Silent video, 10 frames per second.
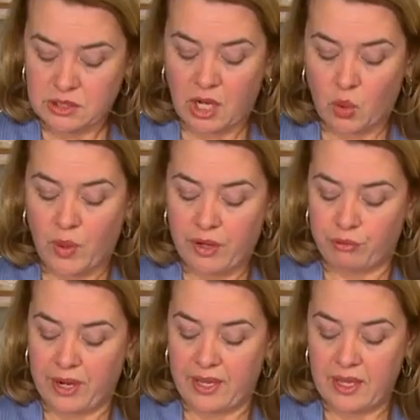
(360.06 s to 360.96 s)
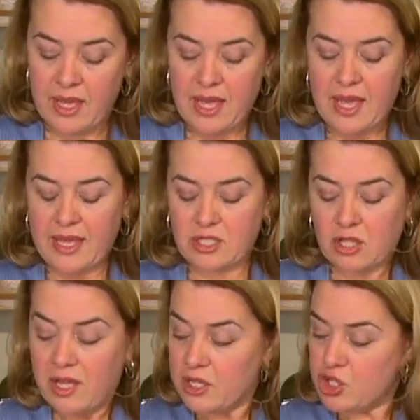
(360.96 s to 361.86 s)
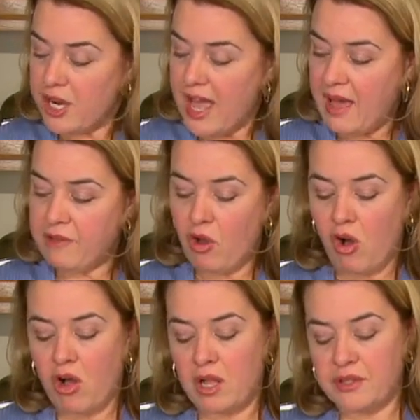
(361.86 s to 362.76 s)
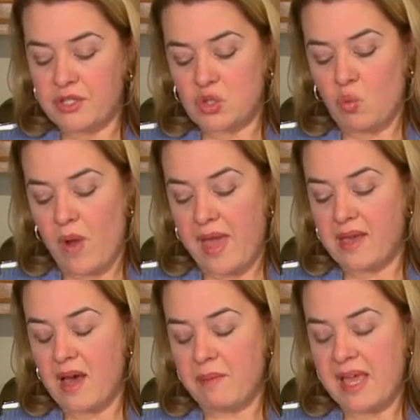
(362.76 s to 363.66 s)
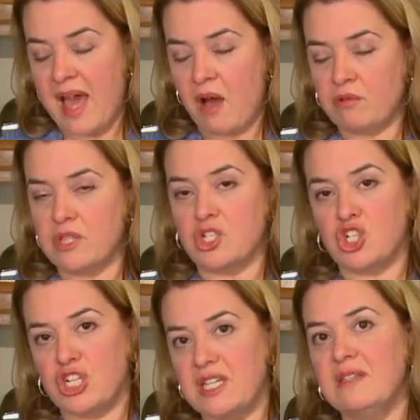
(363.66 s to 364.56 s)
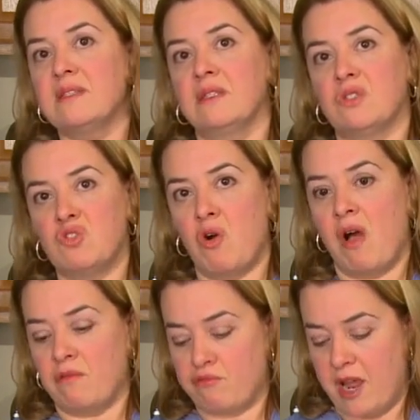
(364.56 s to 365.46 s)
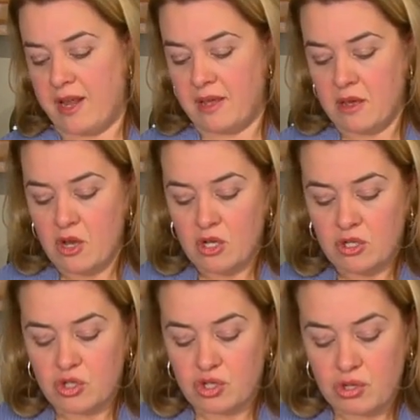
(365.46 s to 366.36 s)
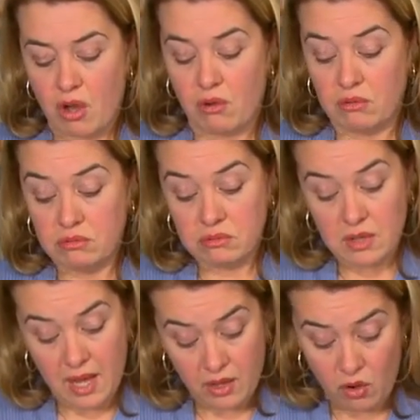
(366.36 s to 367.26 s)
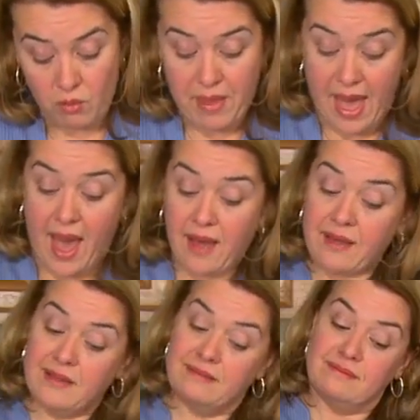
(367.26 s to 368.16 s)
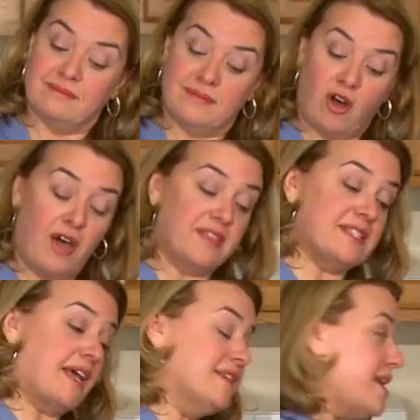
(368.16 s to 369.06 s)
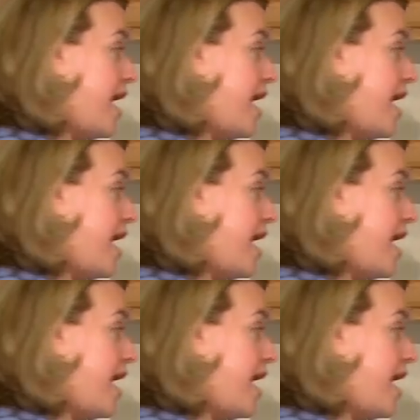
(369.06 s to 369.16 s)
not quite right. As long as you're having all this whey coming out, the cheese is not ready. So I go back on the second